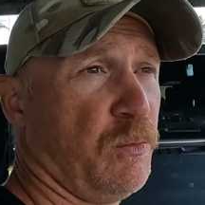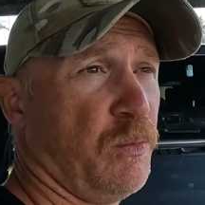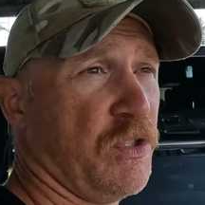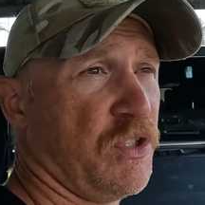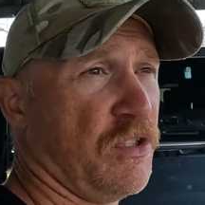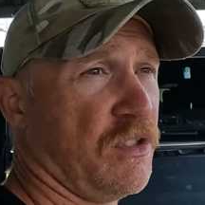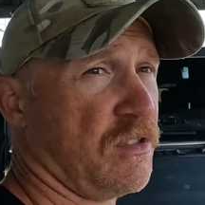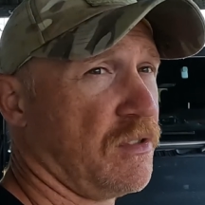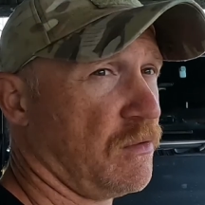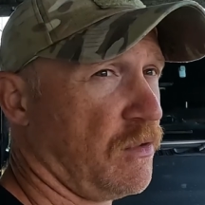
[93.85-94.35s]
which
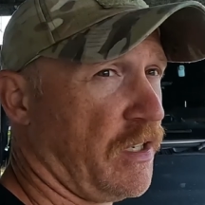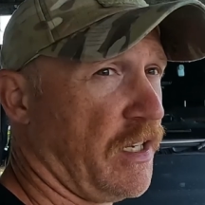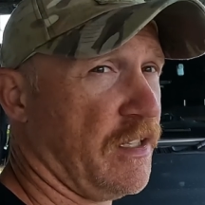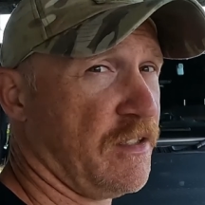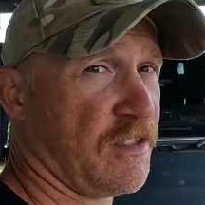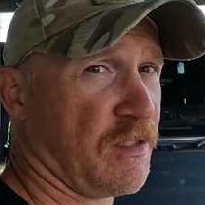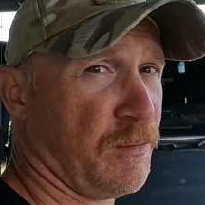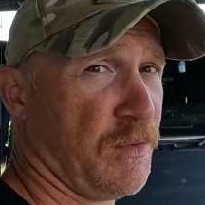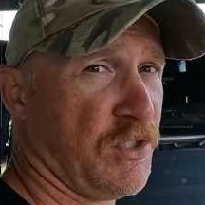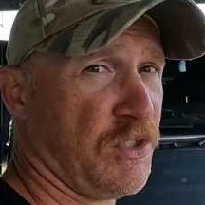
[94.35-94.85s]
is, I had
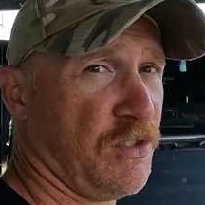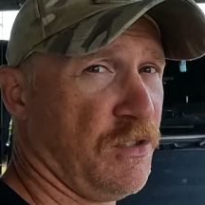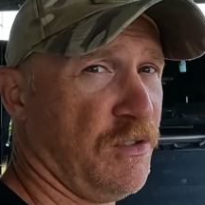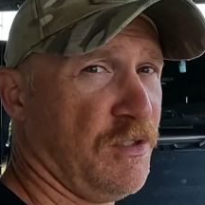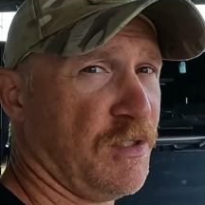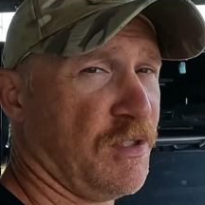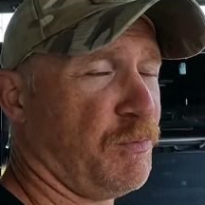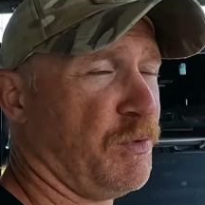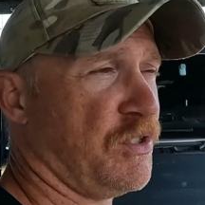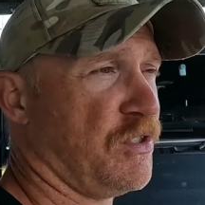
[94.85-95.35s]
some
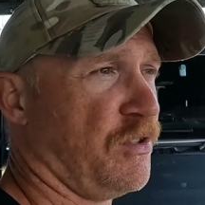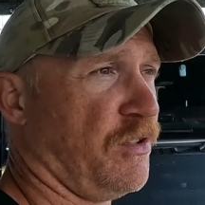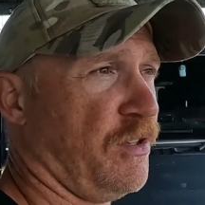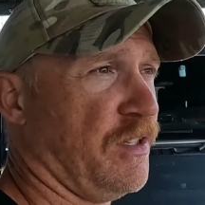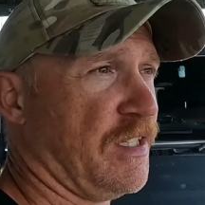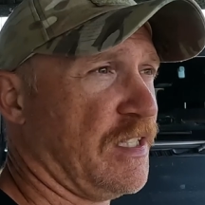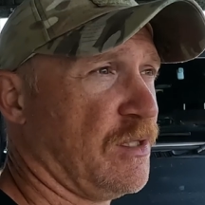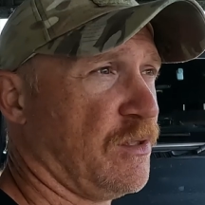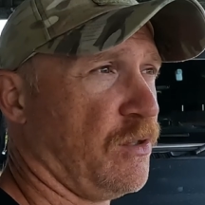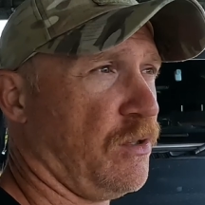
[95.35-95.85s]
issues, which I
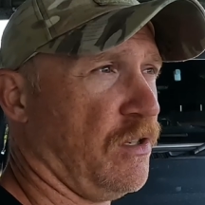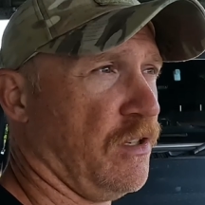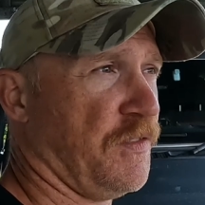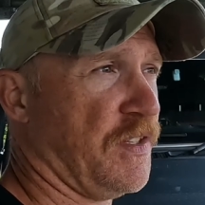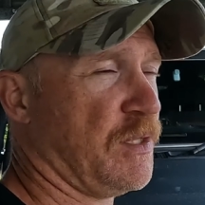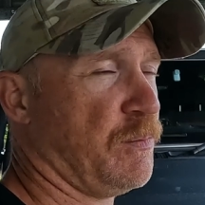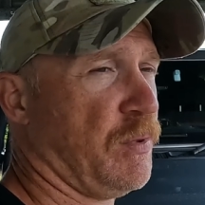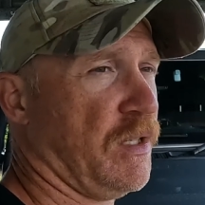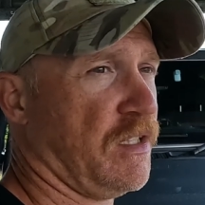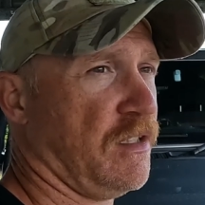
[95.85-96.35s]
kind of
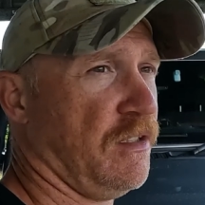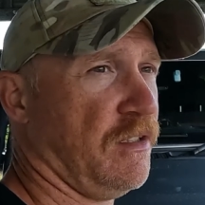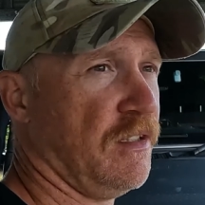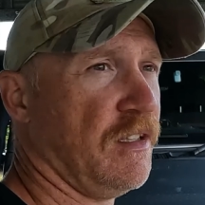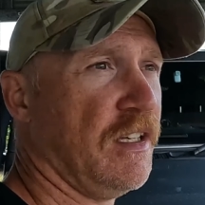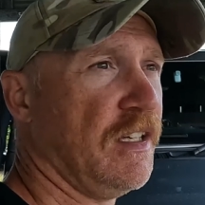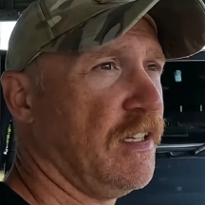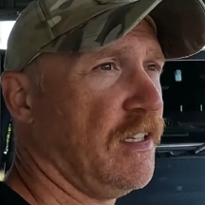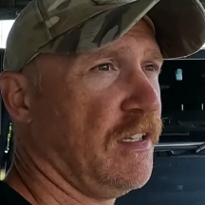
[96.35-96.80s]
expected,